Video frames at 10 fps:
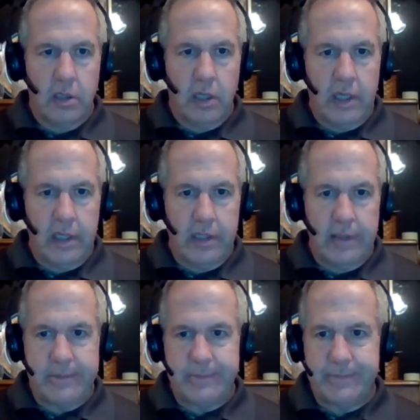
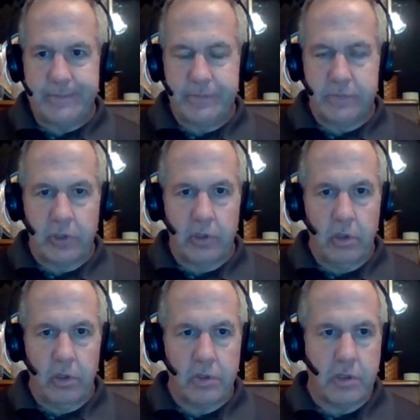
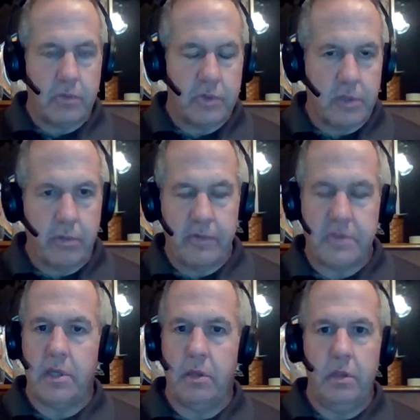You know, some of us
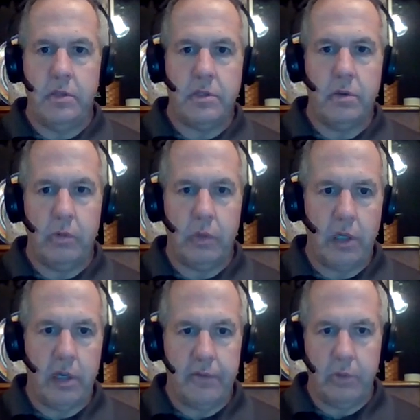that still
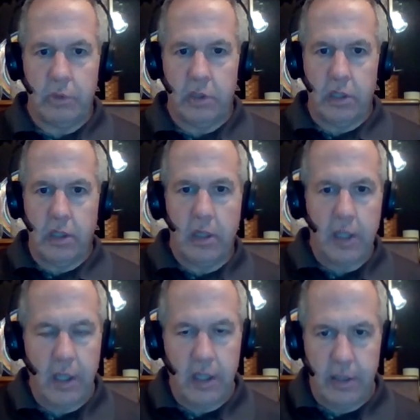have to work,
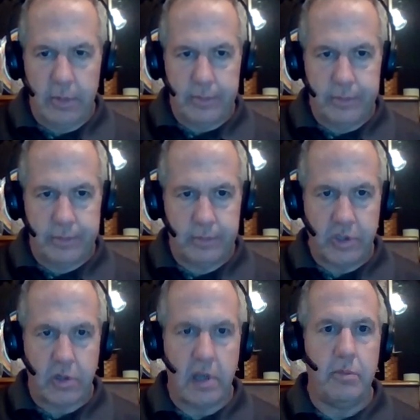
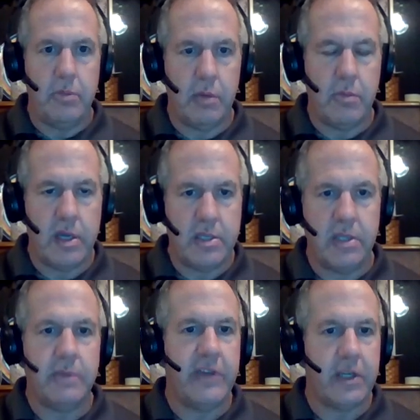but trying to minimize
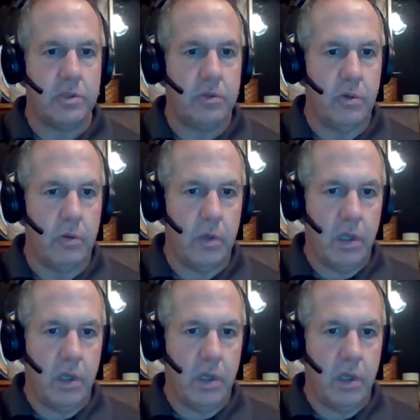the effect to